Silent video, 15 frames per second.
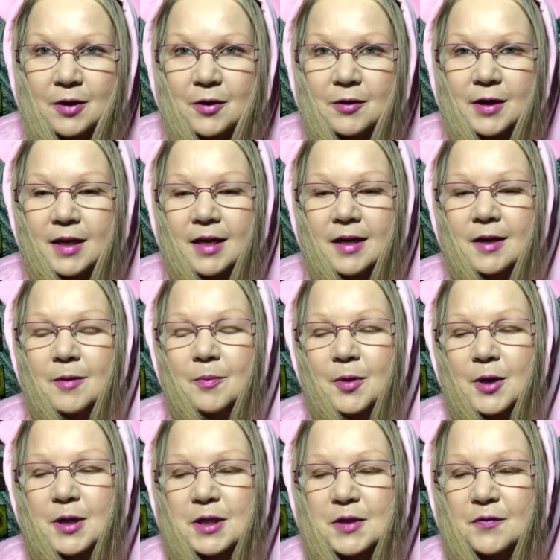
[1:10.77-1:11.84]
go ahead and
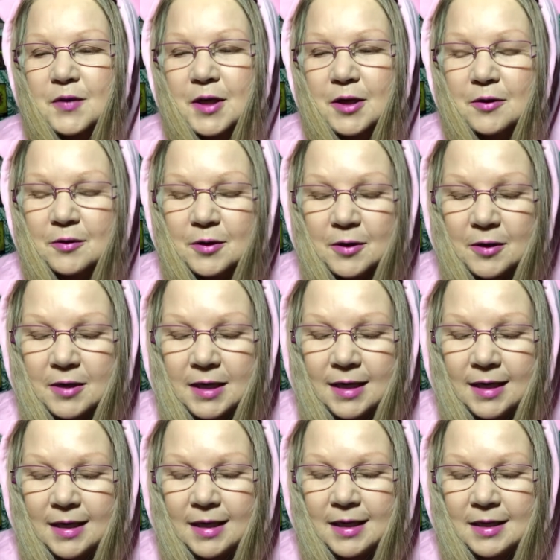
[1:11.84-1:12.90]
pause the video
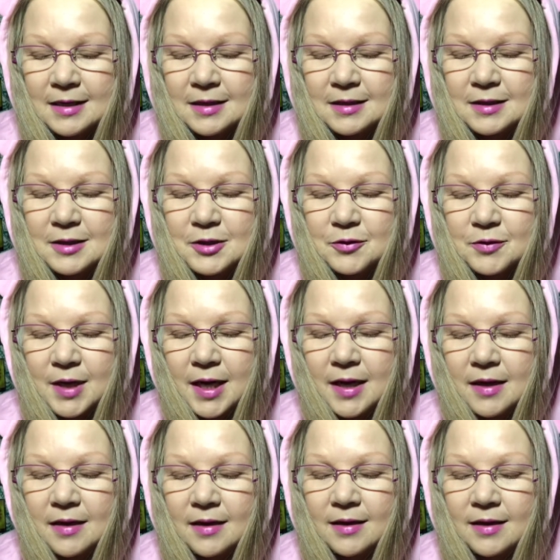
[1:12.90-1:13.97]
and do that.